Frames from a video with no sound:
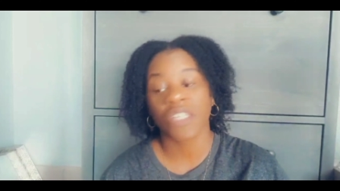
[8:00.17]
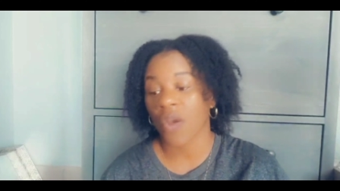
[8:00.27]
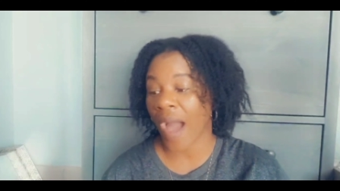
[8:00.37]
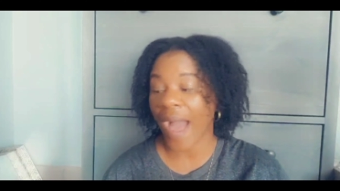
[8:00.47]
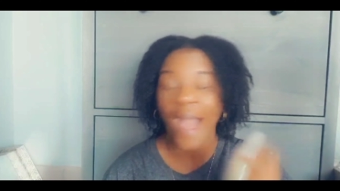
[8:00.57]

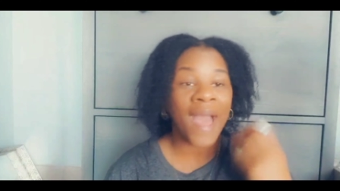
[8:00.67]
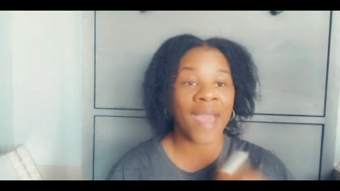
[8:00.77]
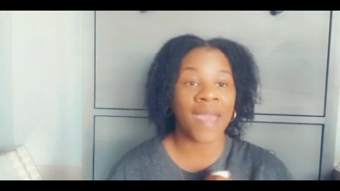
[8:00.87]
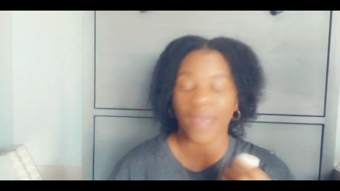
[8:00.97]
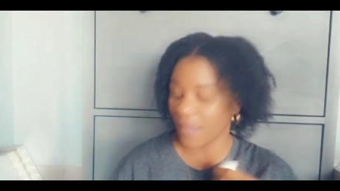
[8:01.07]
So
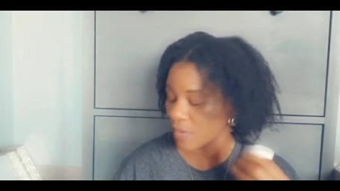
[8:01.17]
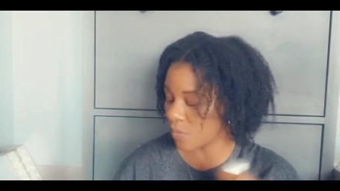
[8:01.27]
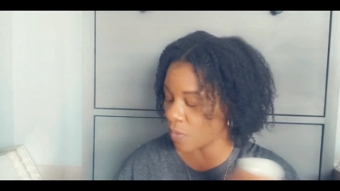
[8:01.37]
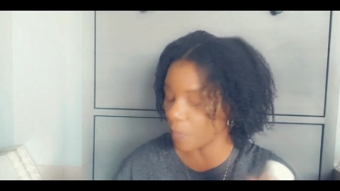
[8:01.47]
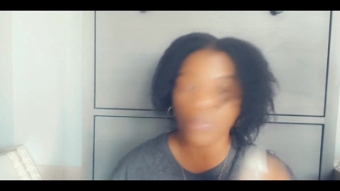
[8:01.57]
I
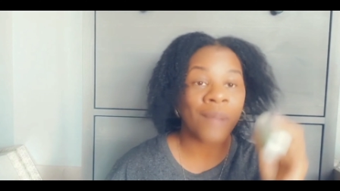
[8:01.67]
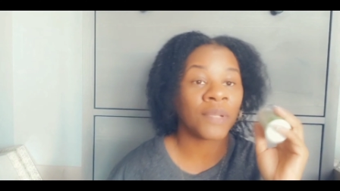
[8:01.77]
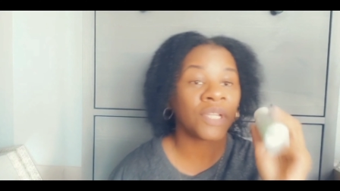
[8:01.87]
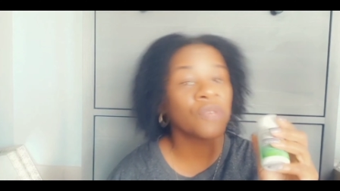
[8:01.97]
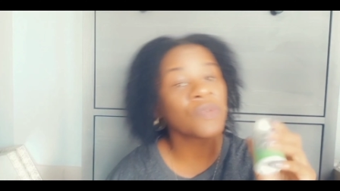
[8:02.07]
would
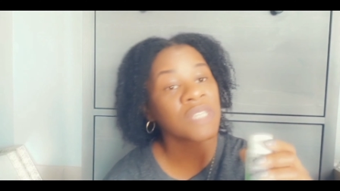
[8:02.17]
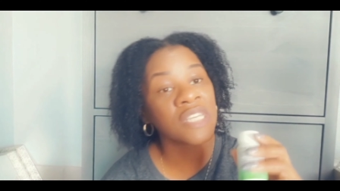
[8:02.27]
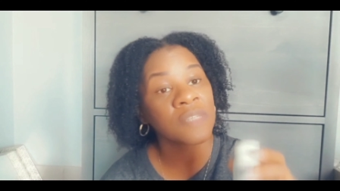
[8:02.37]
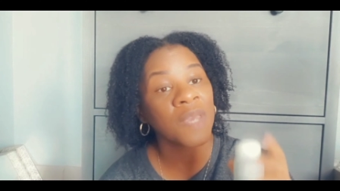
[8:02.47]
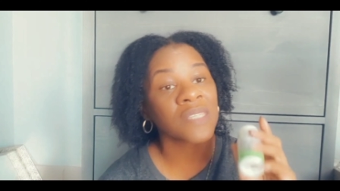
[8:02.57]
probably use
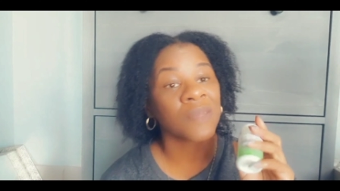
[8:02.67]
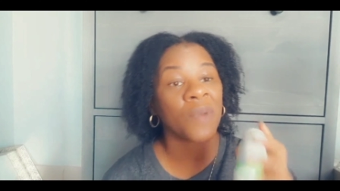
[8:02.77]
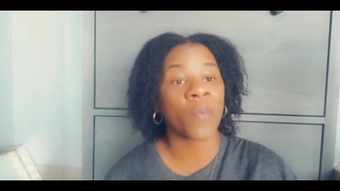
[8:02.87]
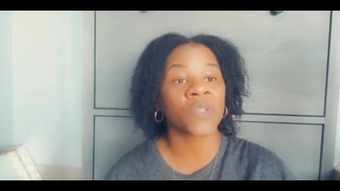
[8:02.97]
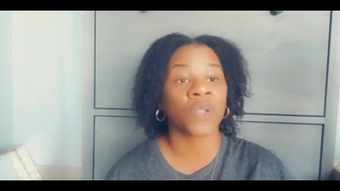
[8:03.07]
this because I'm
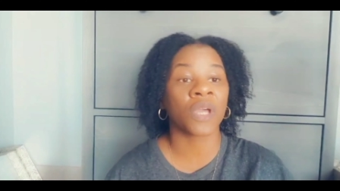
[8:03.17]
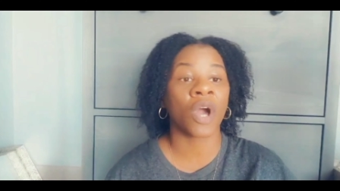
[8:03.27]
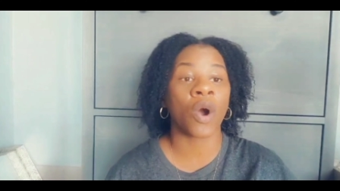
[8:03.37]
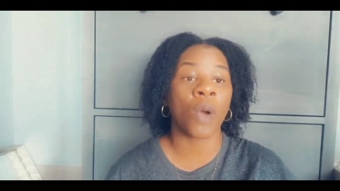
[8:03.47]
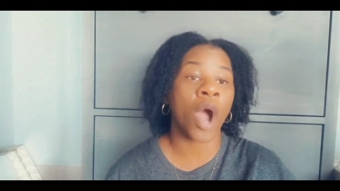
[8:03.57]
always on the
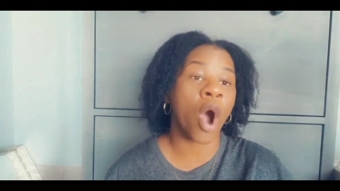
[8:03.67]
go,